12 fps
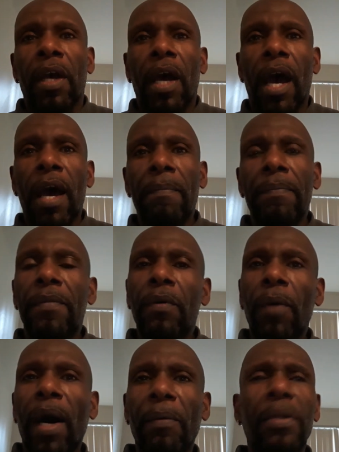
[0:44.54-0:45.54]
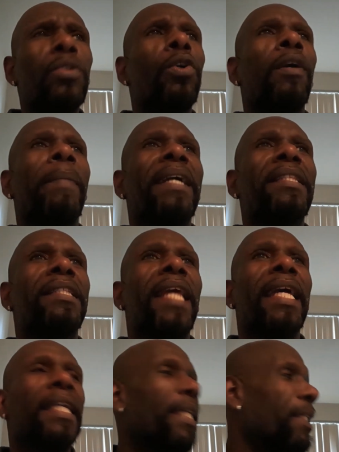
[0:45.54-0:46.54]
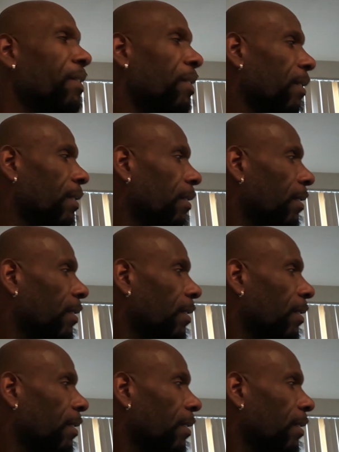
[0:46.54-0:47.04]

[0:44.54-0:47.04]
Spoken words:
what I want to talk about today is